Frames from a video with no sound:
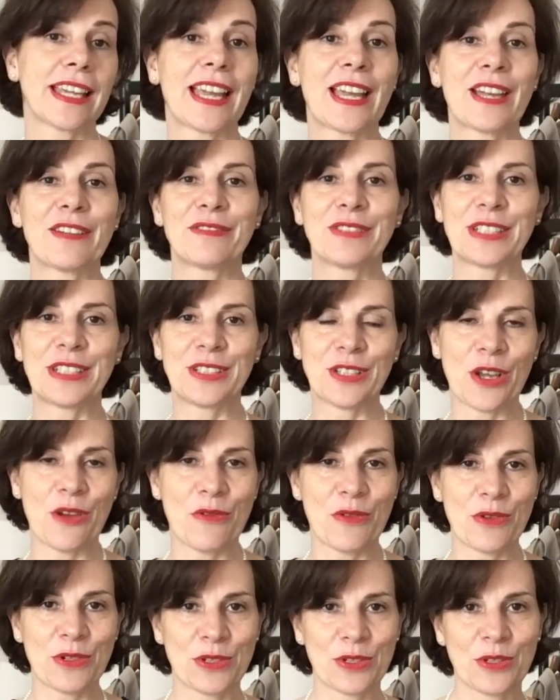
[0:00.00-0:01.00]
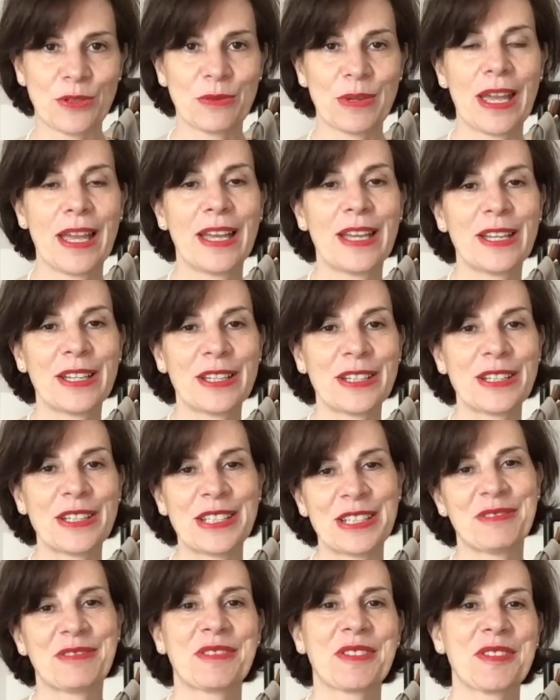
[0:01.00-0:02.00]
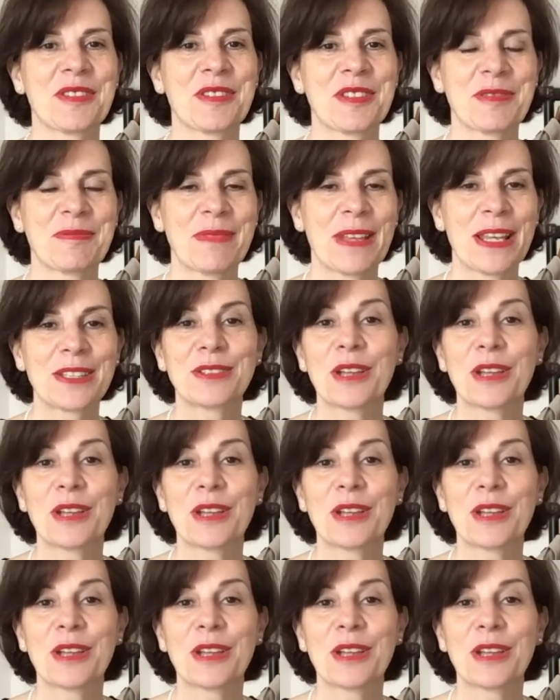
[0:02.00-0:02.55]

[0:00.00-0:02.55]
in France. So I hope you enjoyed this video.